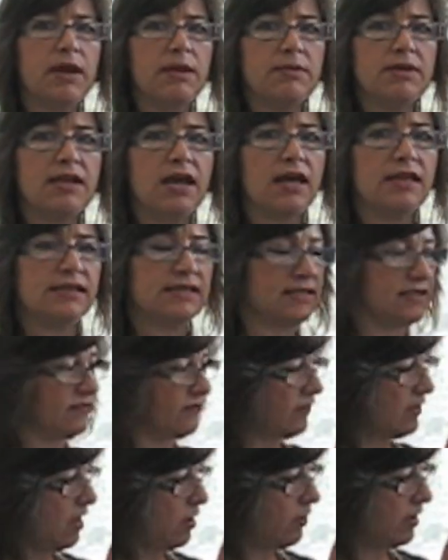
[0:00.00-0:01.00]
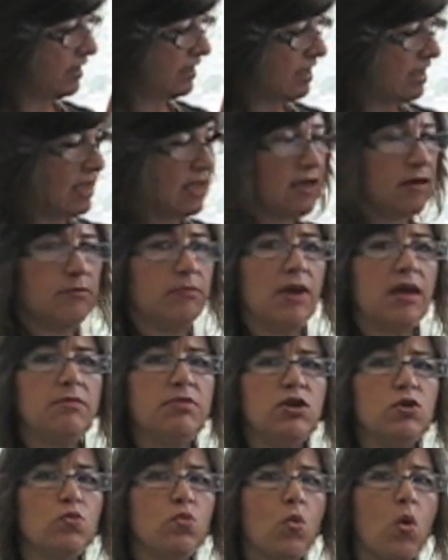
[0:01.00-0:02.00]
maybe not this flowing.
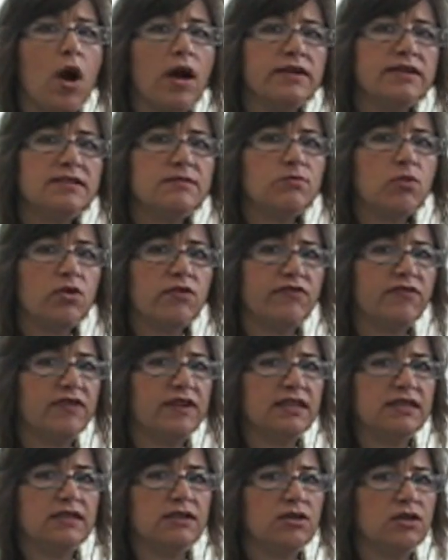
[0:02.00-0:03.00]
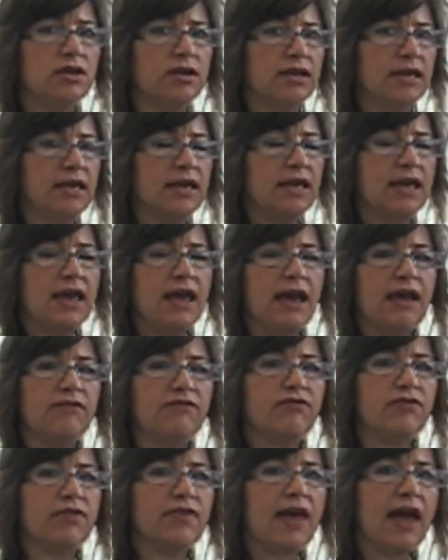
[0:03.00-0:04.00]
Maybe you want a more fitted look.
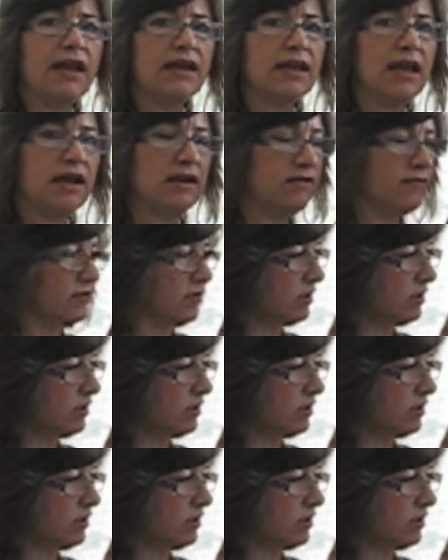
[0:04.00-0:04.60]
And for that kind of